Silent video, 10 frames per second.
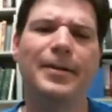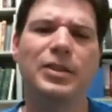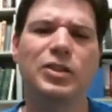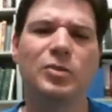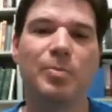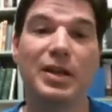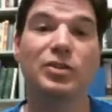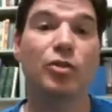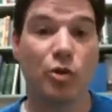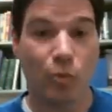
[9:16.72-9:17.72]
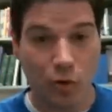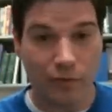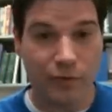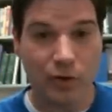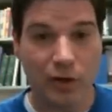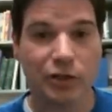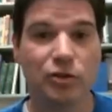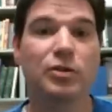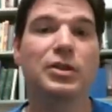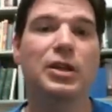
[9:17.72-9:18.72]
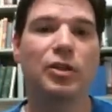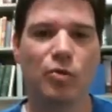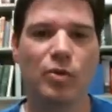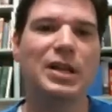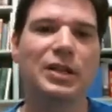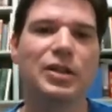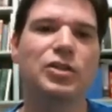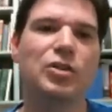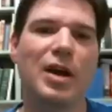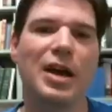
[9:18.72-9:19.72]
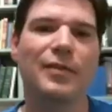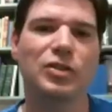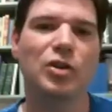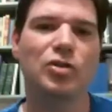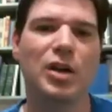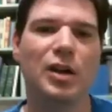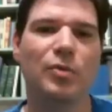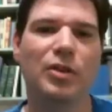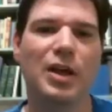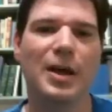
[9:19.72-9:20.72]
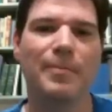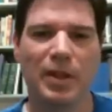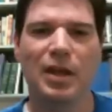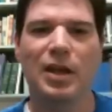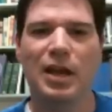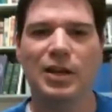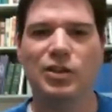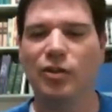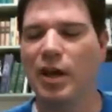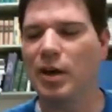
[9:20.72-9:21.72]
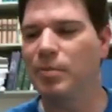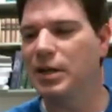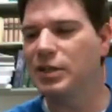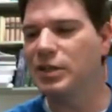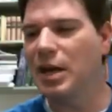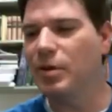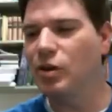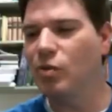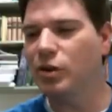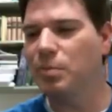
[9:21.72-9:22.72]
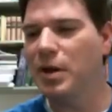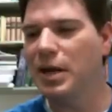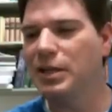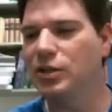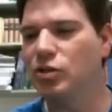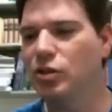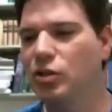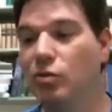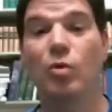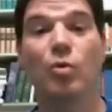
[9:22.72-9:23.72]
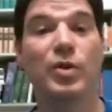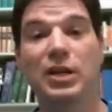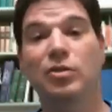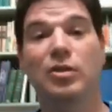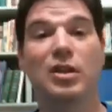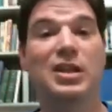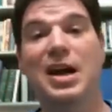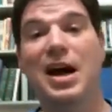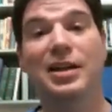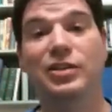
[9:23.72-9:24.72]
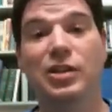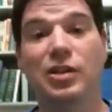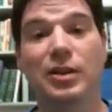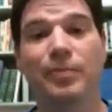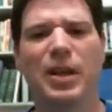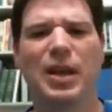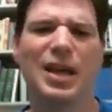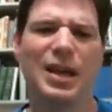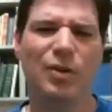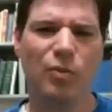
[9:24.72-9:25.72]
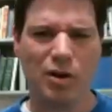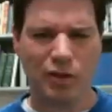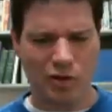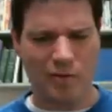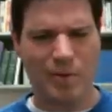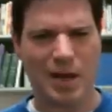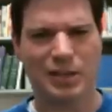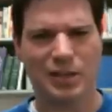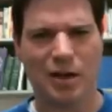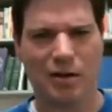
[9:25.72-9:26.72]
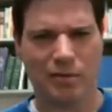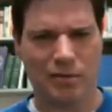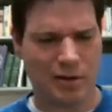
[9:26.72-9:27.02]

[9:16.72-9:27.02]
This is based on your worldview lectures and the readings that you have associated with that, and so that'll be an assignment you want to pay attention to. When we get to the theology unit, we're going to sort of base our